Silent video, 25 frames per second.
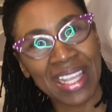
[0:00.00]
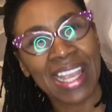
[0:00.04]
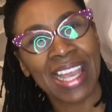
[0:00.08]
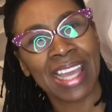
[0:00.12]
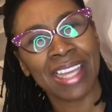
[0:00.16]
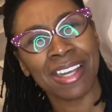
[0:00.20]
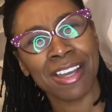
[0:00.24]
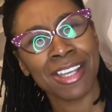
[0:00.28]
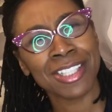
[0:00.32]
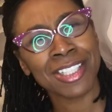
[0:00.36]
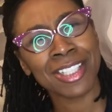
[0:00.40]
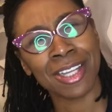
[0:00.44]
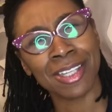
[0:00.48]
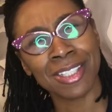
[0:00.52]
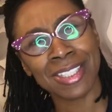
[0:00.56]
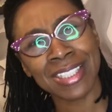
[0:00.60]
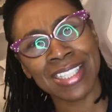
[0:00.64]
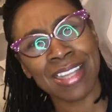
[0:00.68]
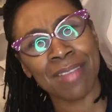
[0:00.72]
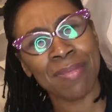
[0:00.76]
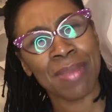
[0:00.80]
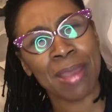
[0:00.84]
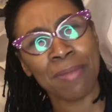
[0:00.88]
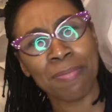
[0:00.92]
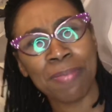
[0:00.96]
And also
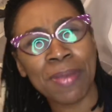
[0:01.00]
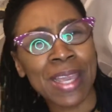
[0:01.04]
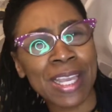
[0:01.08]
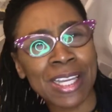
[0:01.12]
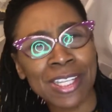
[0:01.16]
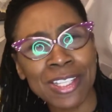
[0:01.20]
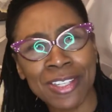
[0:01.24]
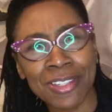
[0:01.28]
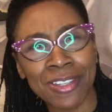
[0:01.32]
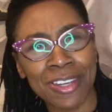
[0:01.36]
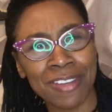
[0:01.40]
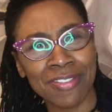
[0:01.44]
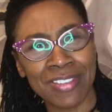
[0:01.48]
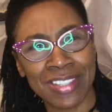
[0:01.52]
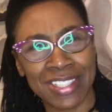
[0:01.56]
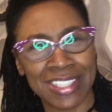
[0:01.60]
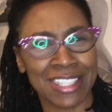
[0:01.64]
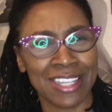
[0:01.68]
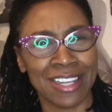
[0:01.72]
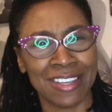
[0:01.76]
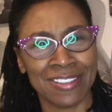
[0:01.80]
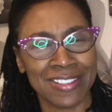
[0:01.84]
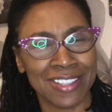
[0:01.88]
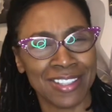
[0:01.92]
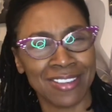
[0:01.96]
send me a picture of
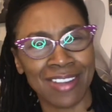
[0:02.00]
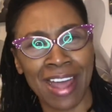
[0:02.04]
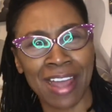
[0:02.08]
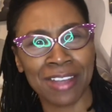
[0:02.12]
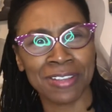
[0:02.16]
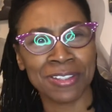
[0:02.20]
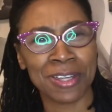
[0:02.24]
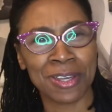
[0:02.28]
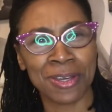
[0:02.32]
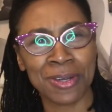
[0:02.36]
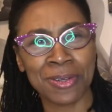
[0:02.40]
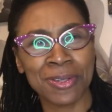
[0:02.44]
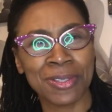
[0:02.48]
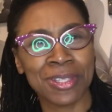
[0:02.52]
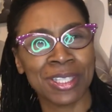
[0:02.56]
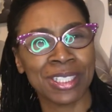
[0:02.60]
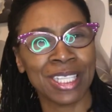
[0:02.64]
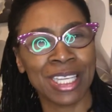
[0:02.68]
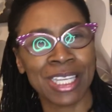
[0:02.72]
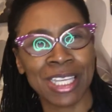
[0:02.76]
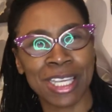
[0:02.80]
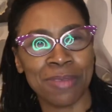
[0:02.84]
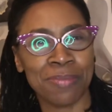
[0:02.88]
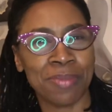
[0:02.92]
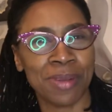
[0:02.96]
yourself so I'll know who the
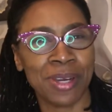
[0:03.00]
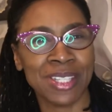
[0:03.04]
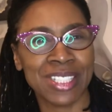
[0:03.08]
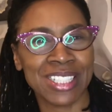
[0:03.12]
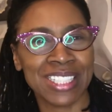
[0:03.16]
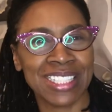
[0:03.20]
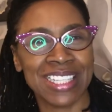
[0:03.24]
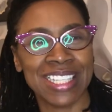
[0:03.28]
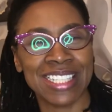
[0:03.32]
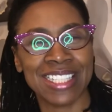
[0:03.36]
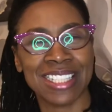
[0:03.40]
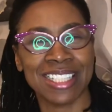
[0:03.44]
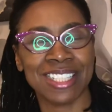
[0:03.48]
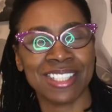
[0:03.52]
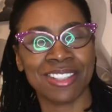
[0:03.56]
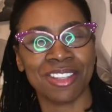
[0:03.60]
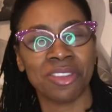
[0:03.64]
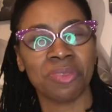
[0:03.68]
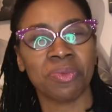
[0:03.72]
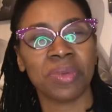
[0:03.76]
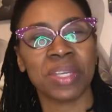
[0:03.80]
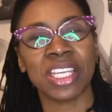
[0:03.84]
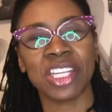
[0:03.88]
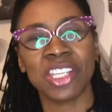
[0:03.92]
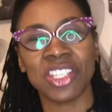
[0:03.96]
lucky person is and so
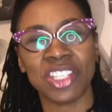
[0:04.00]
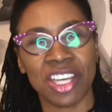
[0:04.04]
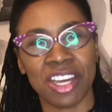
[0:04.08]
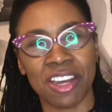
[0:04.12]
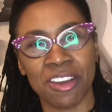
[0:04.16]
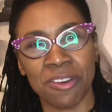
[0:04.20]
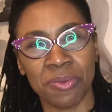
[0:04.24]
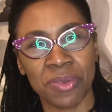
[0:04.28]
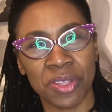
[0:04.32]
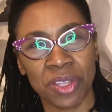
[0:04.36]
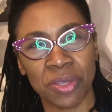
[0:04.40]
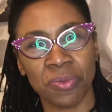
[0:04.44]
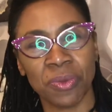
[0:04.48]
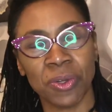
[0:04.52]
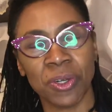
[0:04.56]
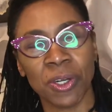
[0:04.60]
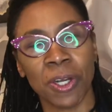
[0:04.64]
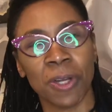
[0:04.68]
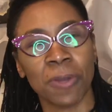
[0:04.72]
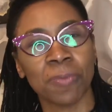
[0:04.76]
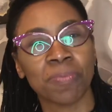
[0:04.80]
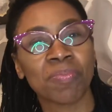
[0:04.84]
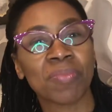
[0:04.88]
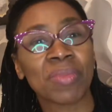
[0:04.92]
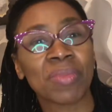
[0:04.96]
that we can share it with the
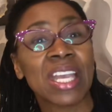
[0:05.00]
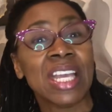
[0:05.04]
world.